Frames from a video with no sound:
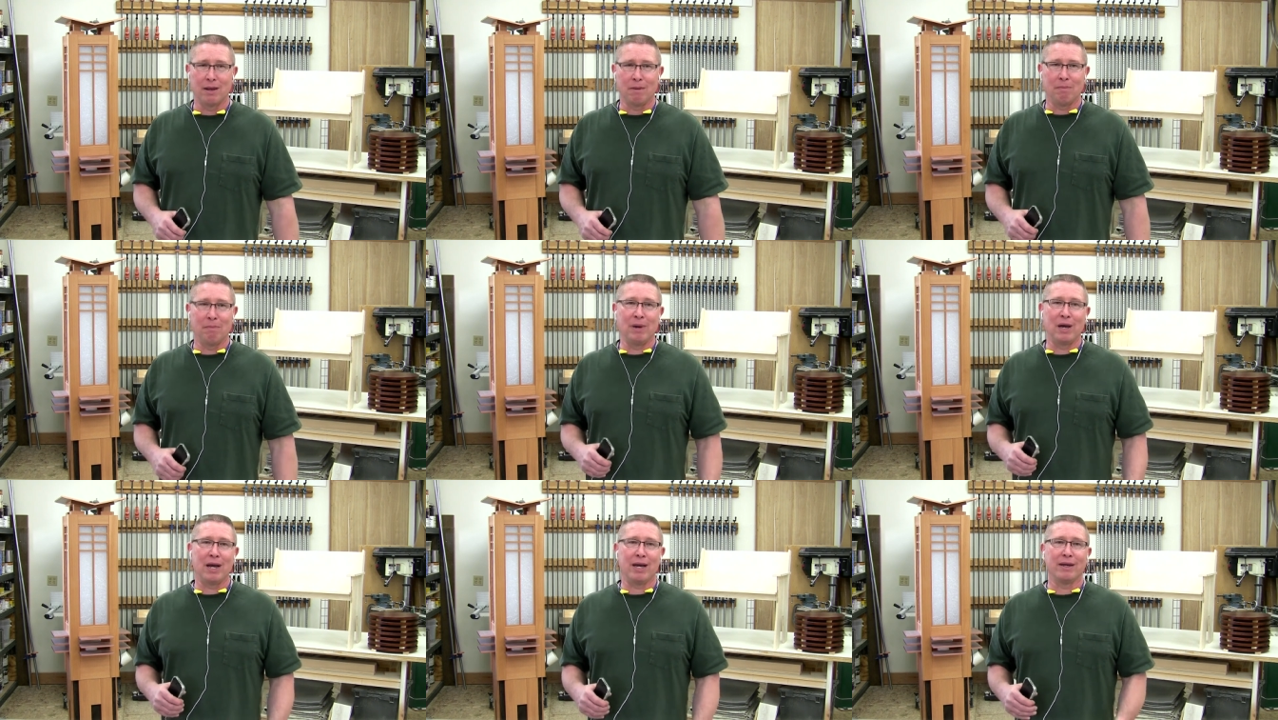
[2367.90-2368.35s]

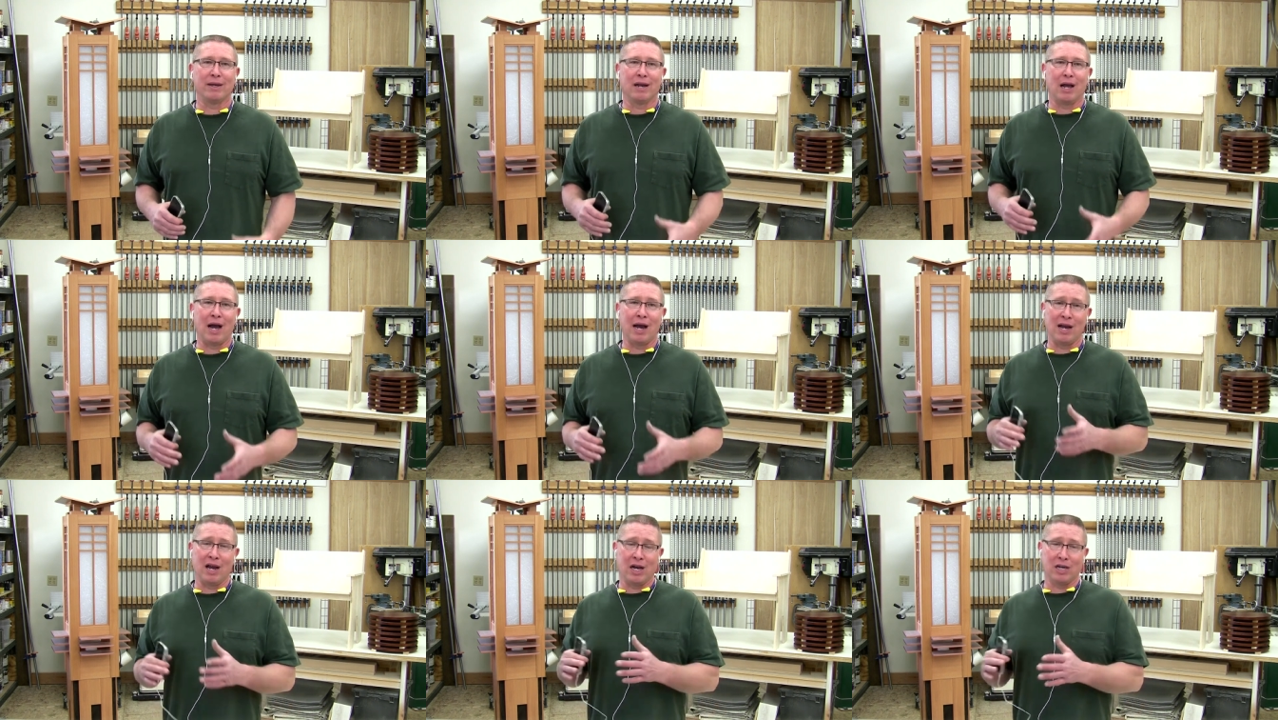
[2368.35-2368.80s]
but
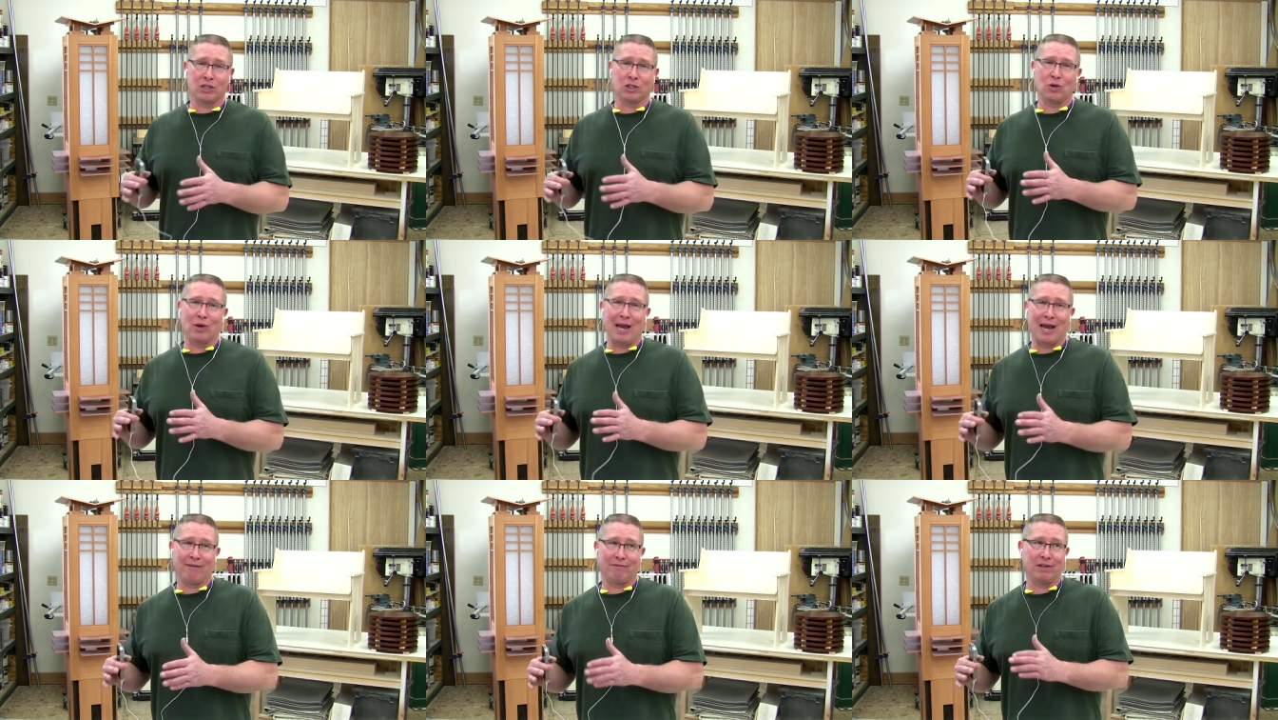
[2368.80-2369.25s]
I
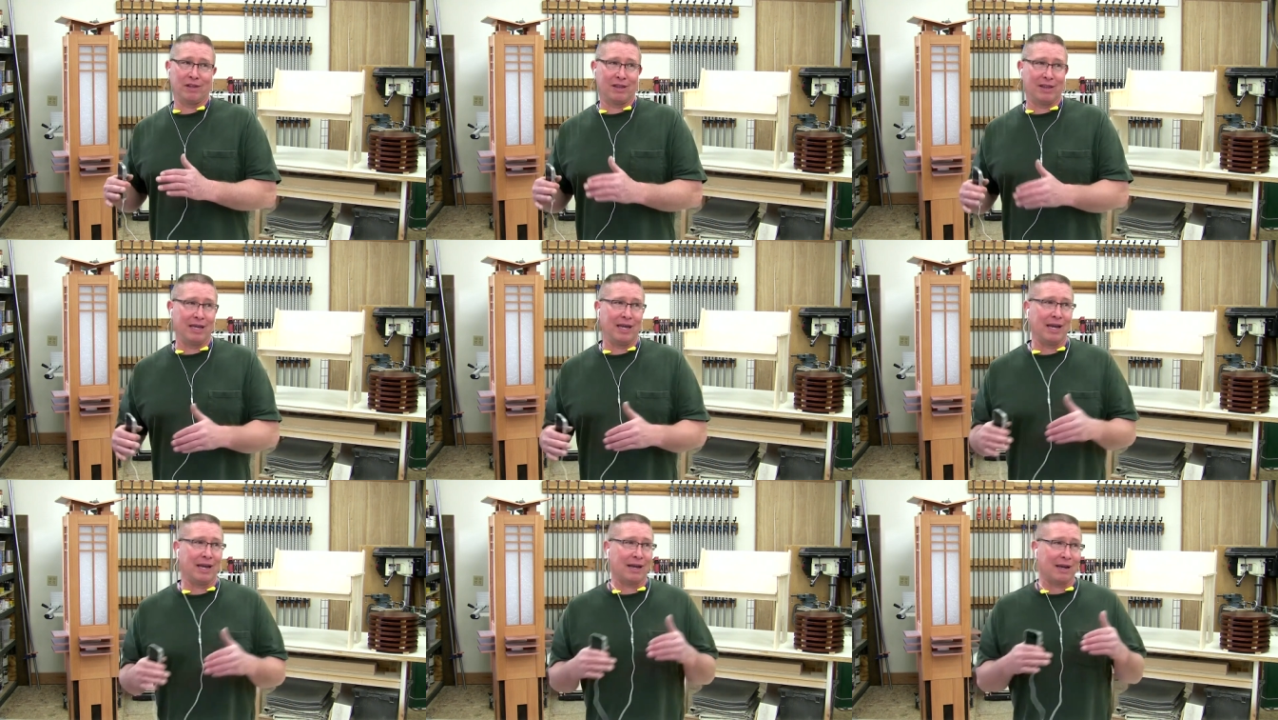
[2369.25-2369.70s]
also have to
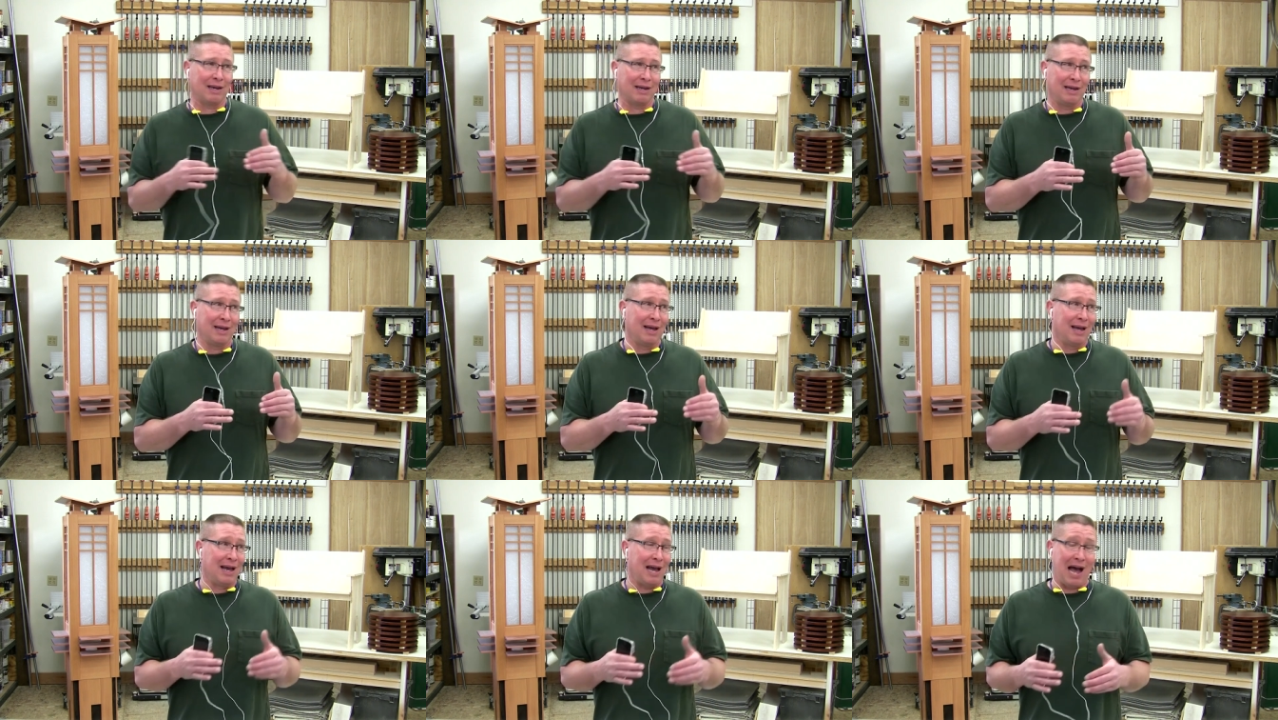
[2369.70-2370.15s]
think
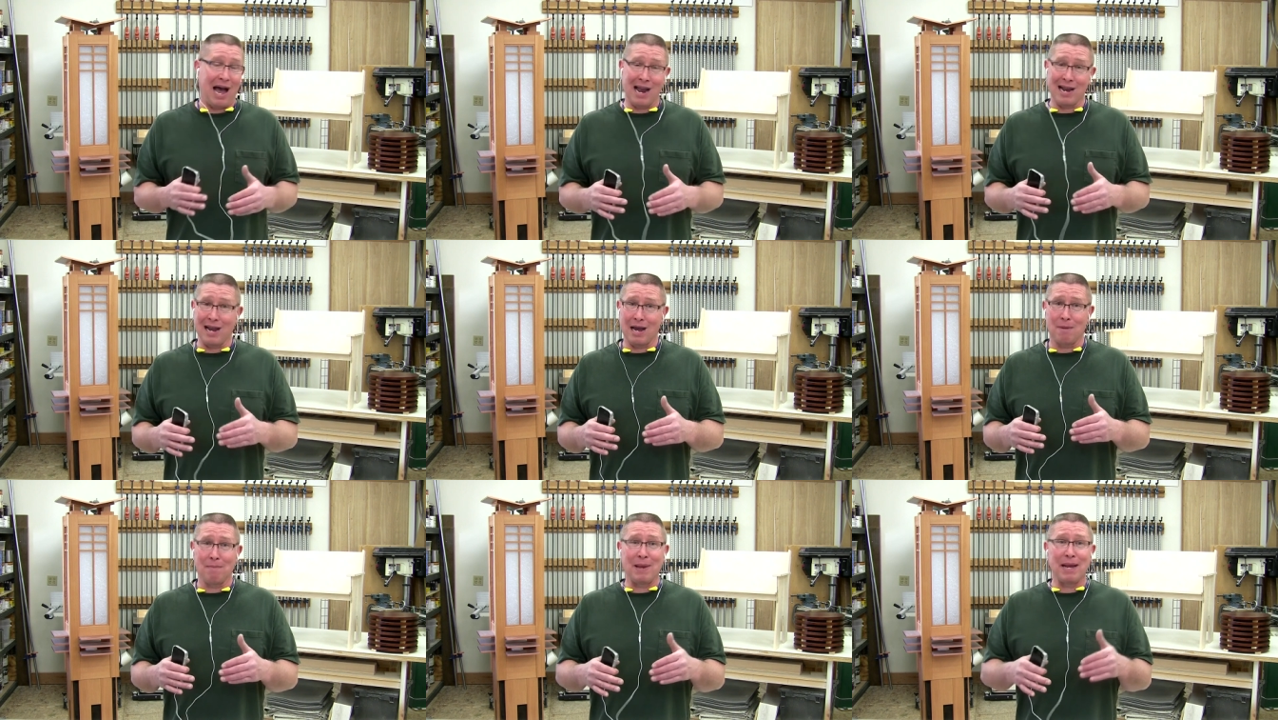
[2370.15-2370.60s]
I
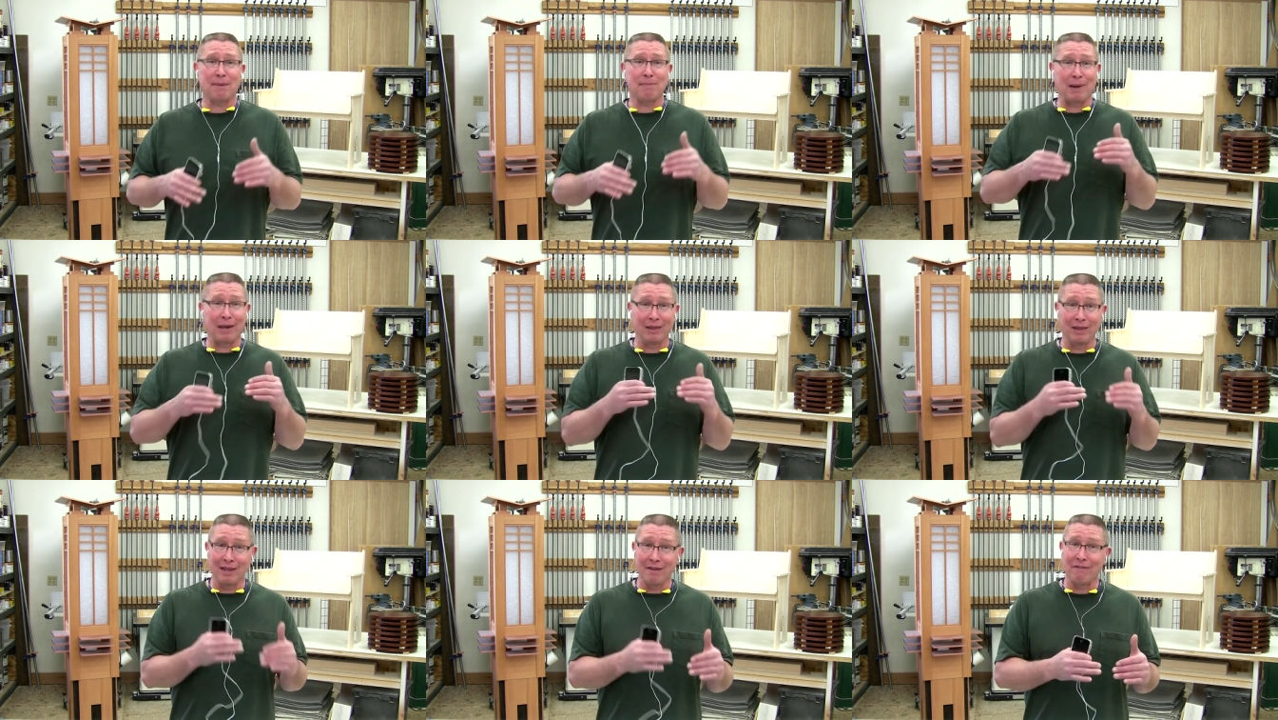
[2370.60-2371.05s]
got to make
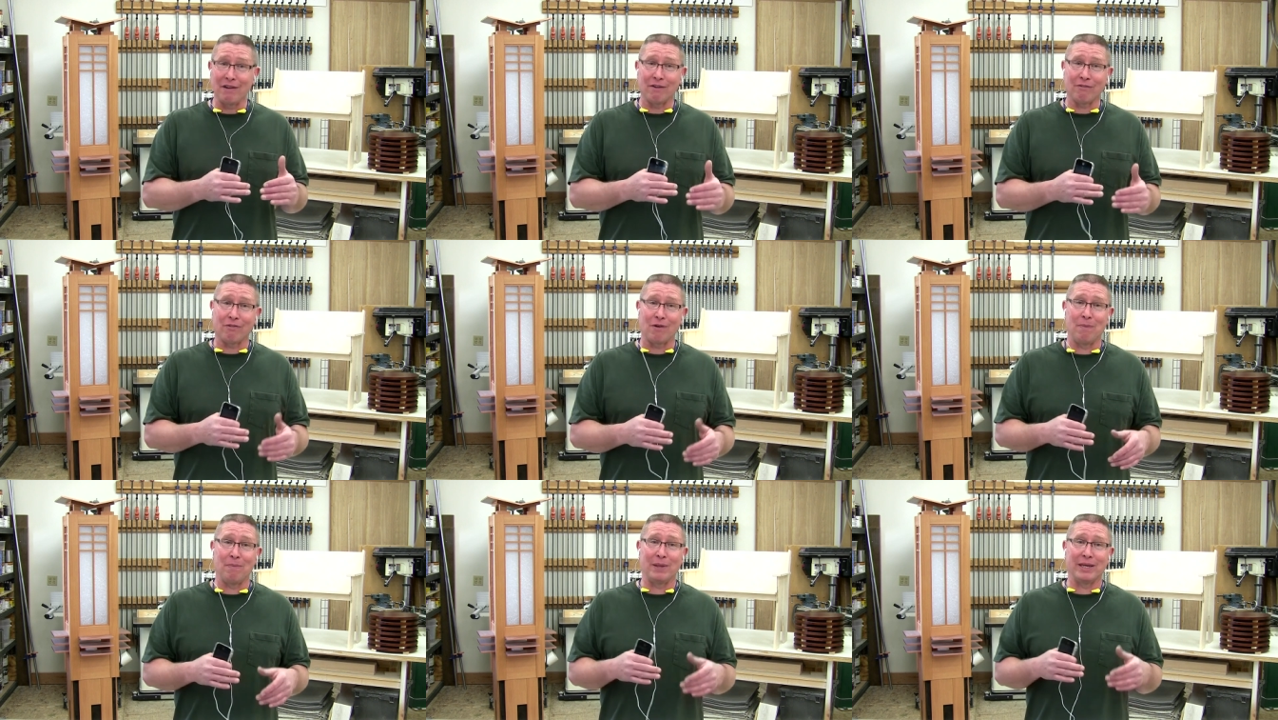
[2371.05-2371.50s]
my living
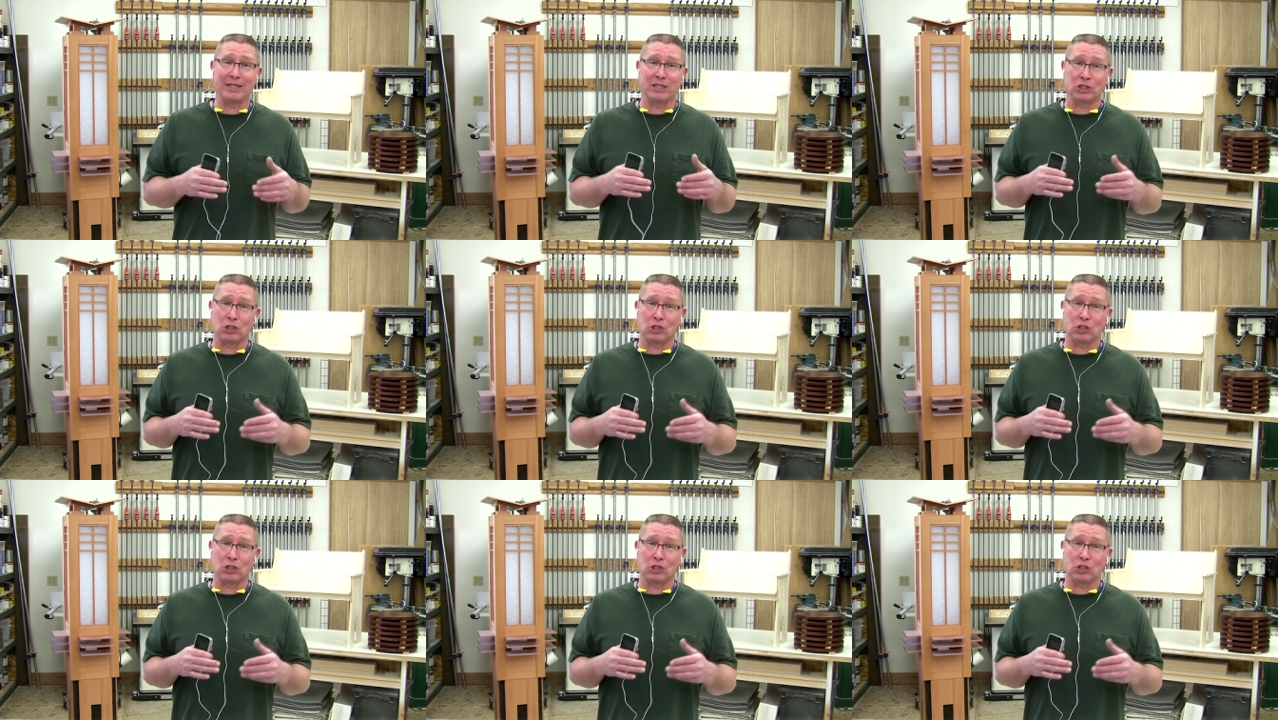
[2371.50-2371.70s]
from this.